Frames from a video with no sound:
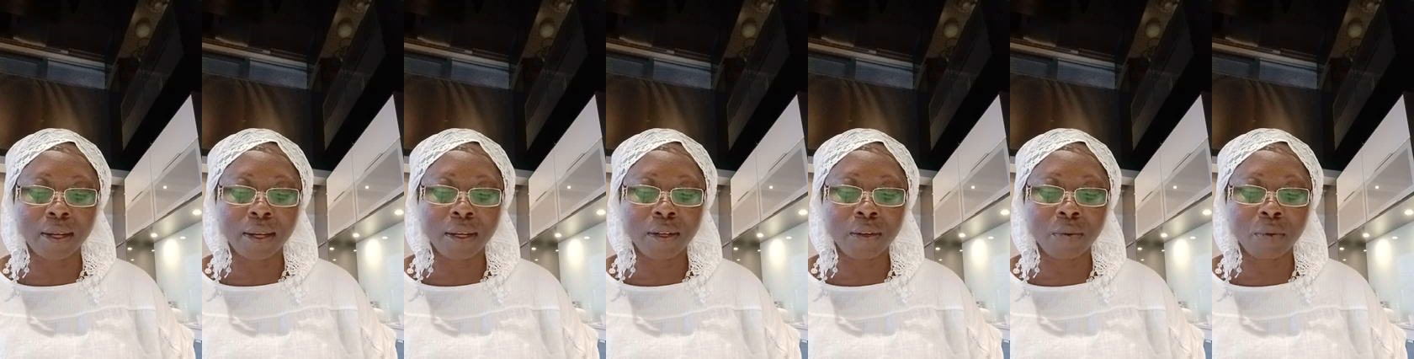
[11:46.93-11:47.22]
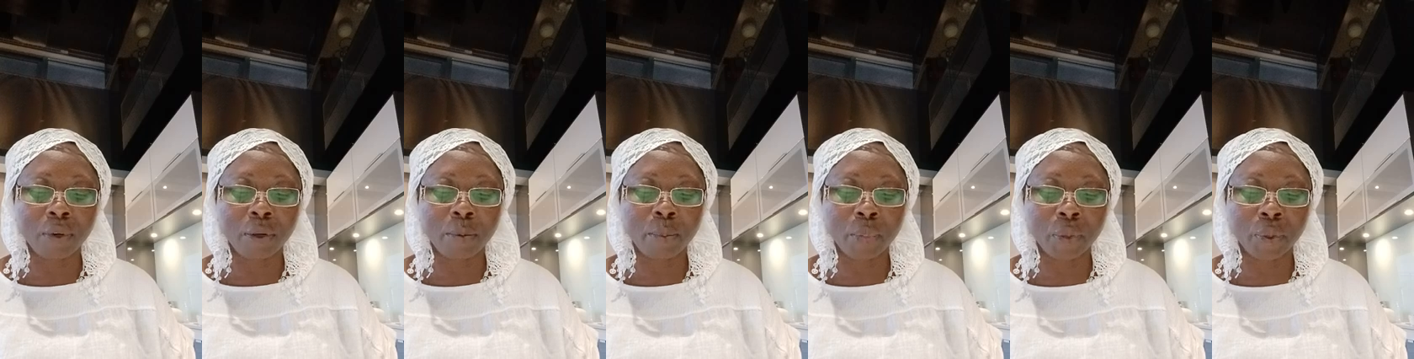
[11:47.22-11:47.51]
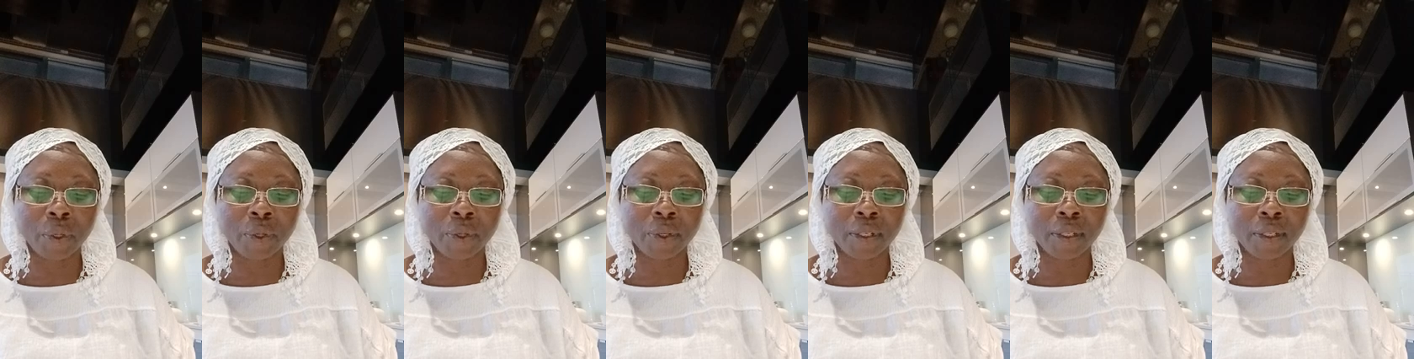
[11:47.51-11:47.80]
it will
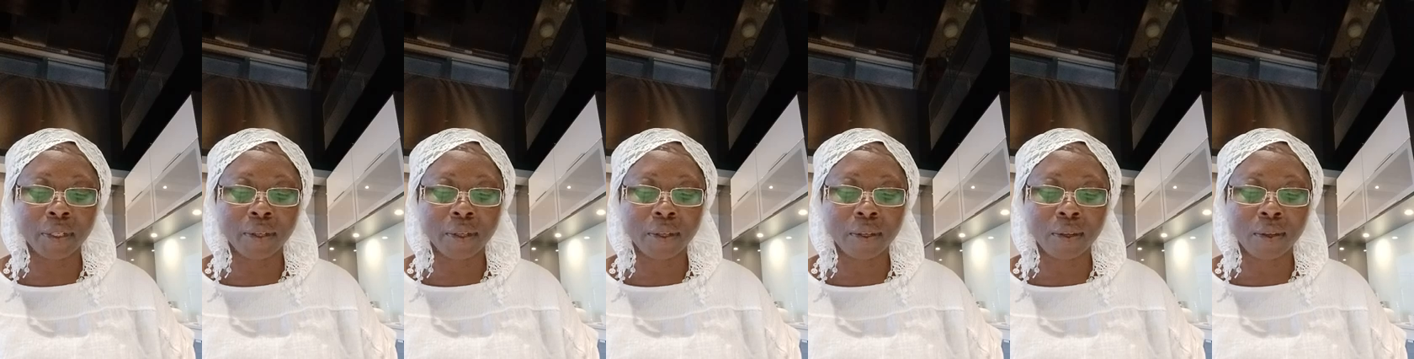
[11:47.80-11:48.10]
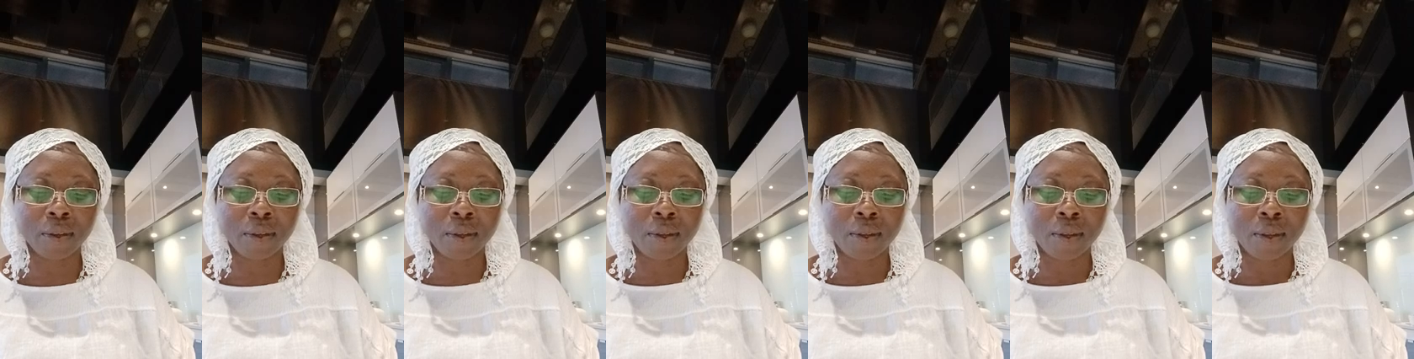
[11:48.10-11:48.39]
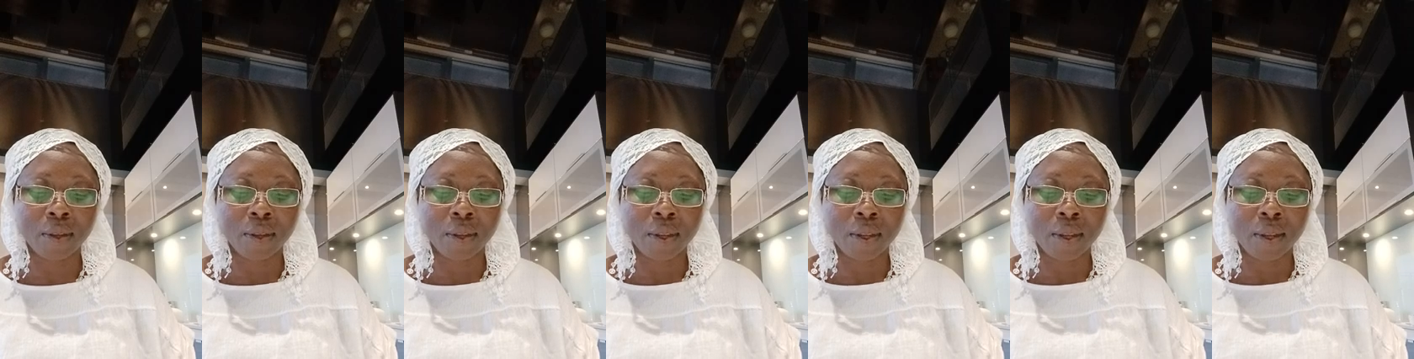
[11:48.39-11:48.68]
burn
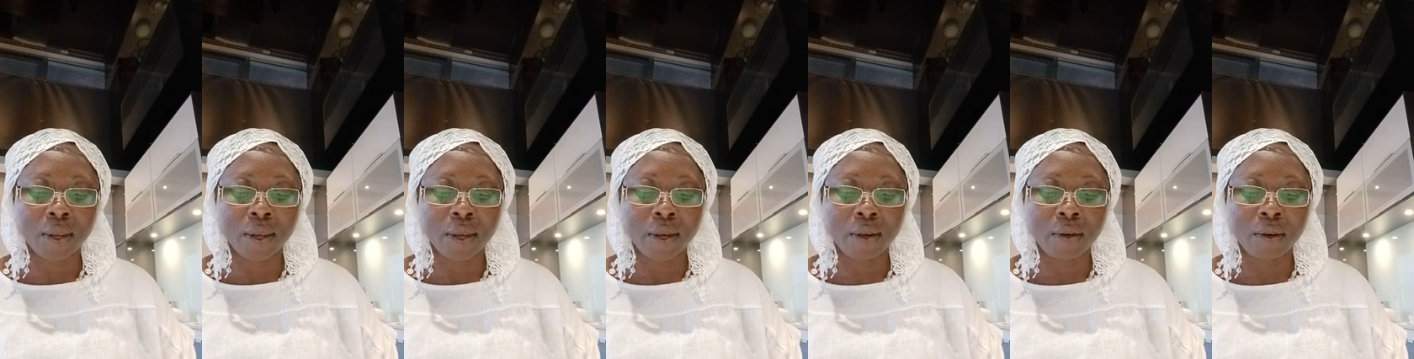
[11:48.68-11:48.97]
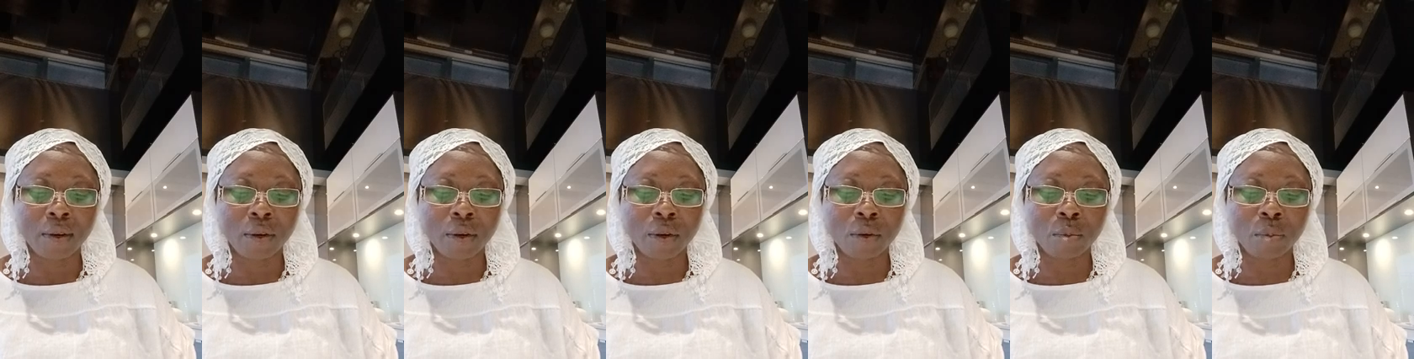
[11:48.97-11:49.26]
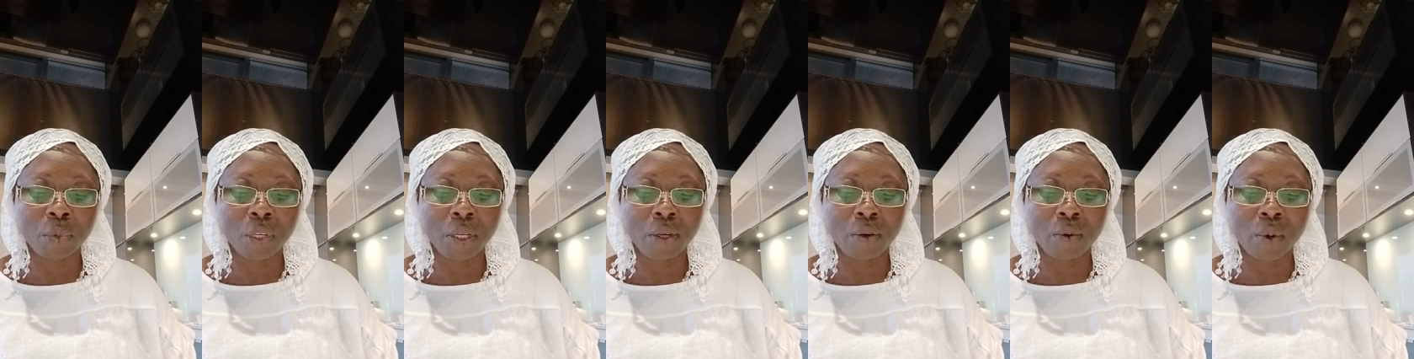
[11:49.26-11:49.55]
and
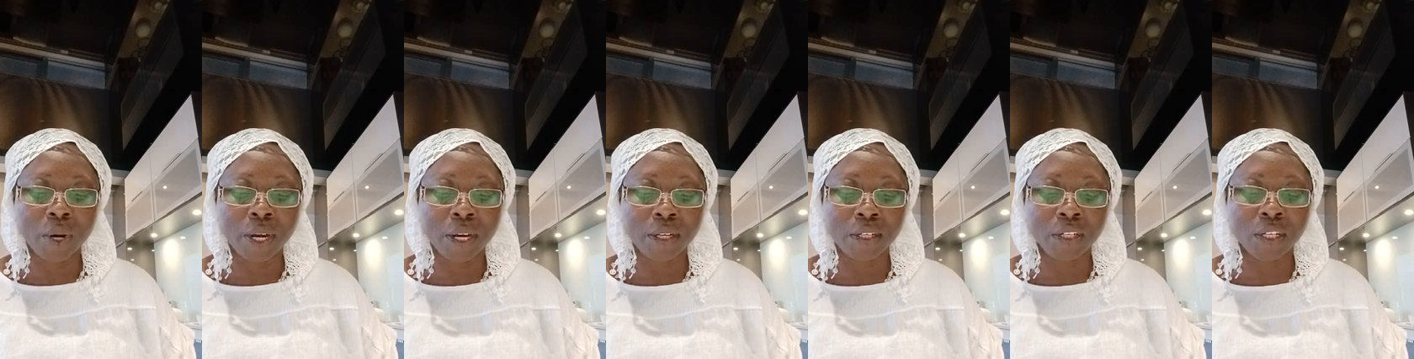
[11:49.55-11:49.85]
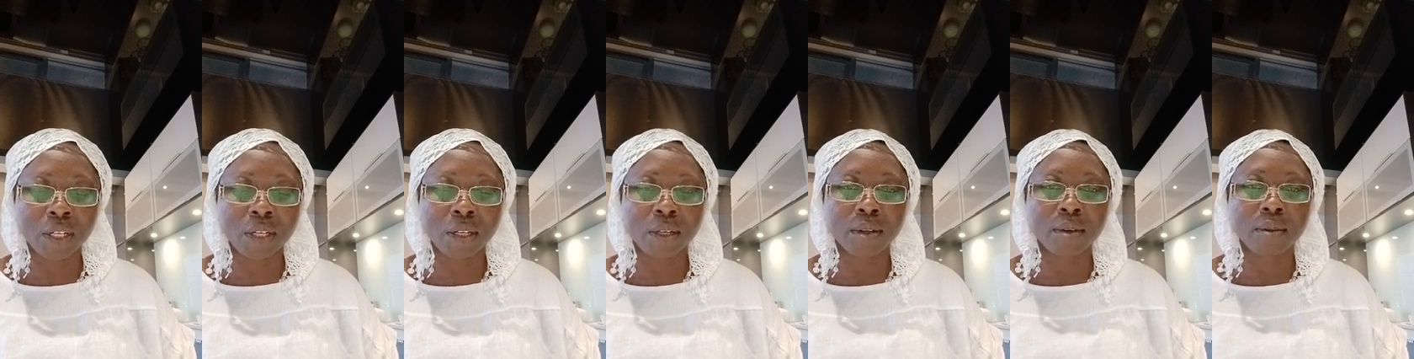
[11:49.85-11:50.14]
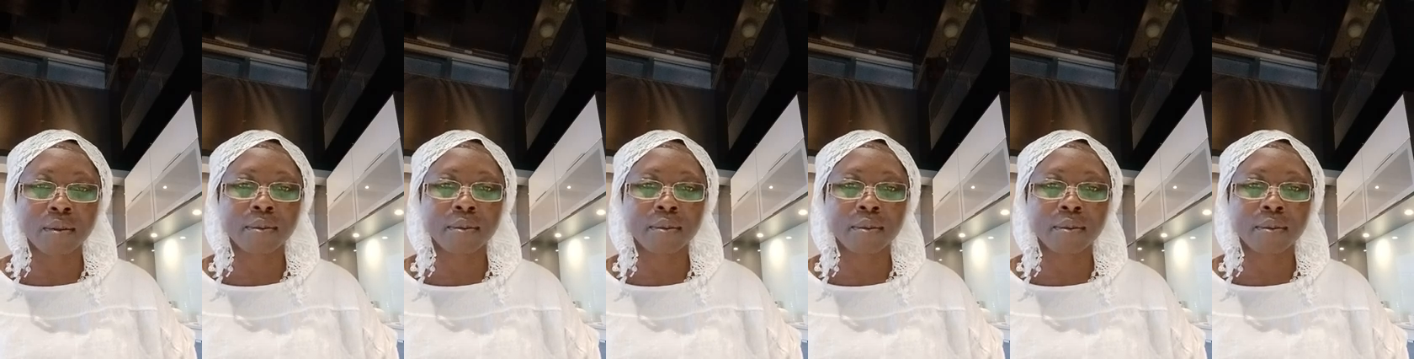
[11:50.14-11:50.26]
not be quenched.